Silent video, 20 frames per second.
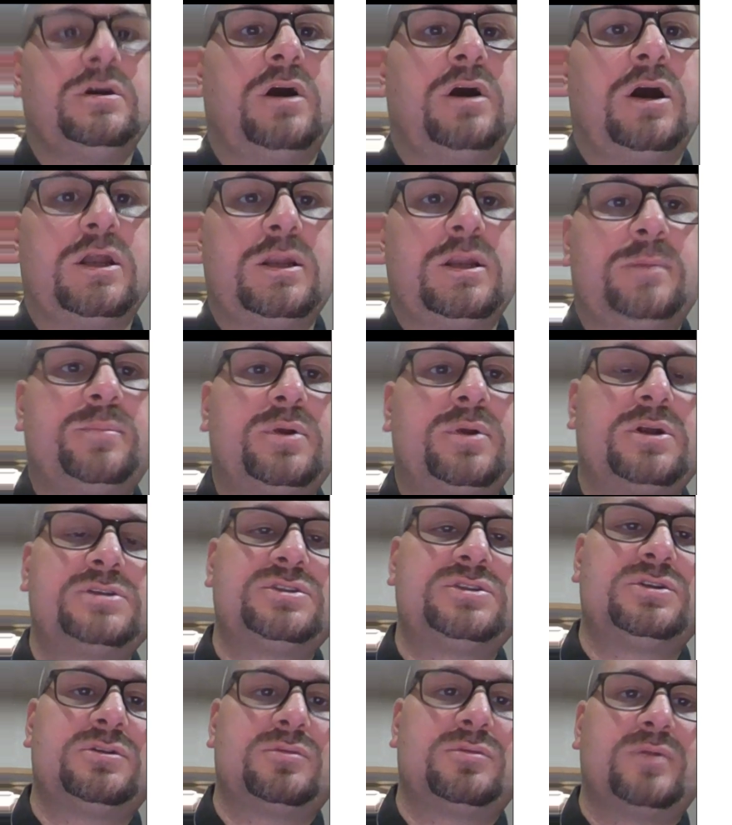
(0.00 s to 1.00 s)
On a
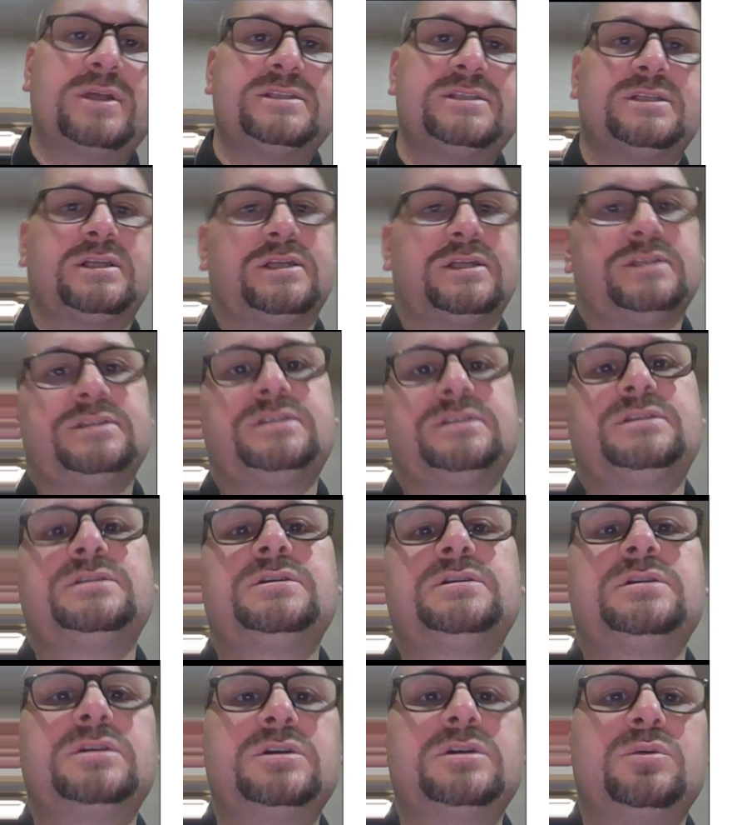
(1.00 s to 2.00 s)
personal residence,
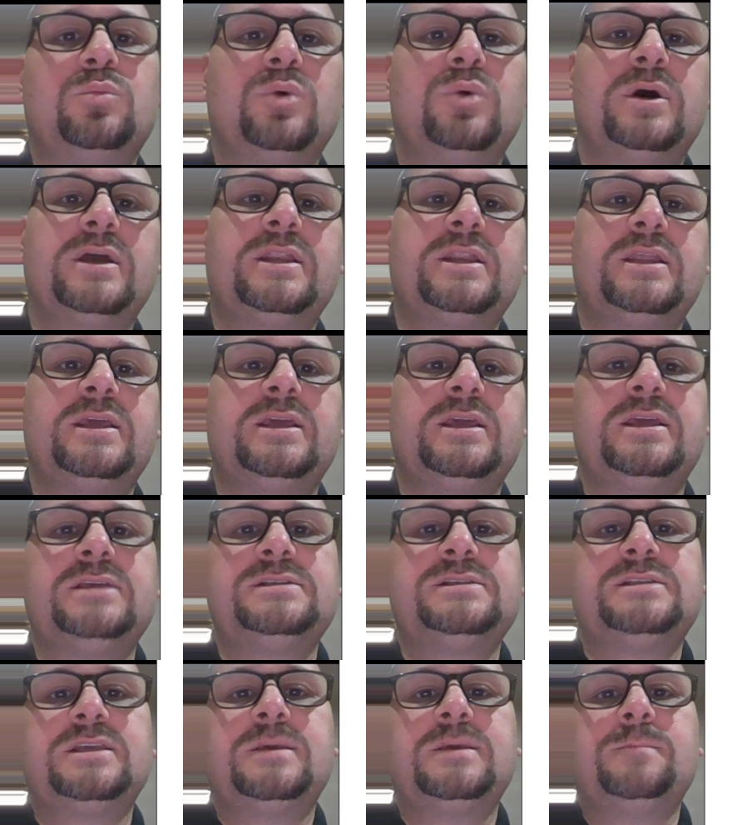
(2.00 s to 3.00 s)
what
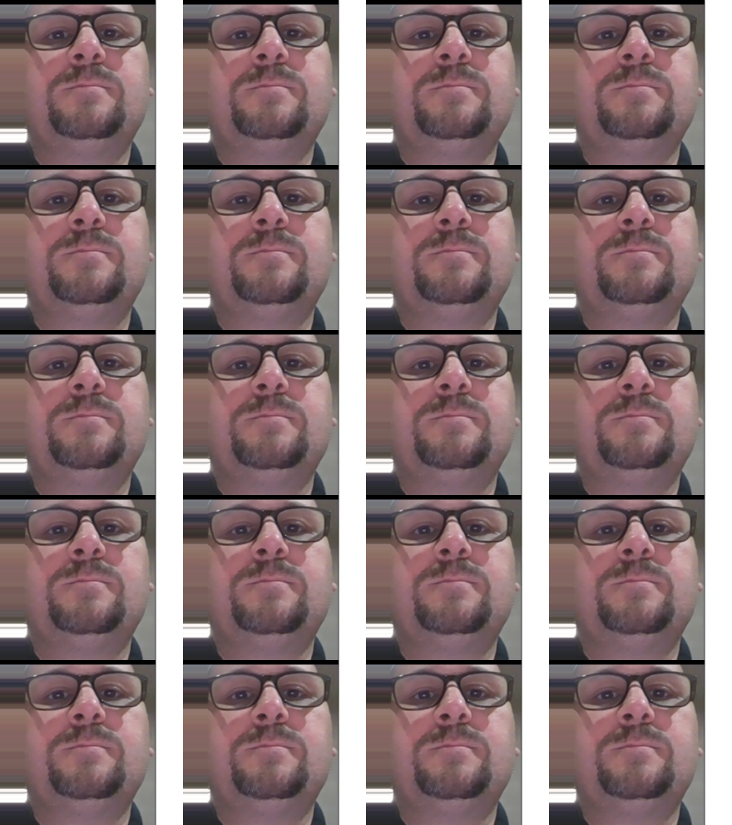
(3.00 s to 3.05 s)
is the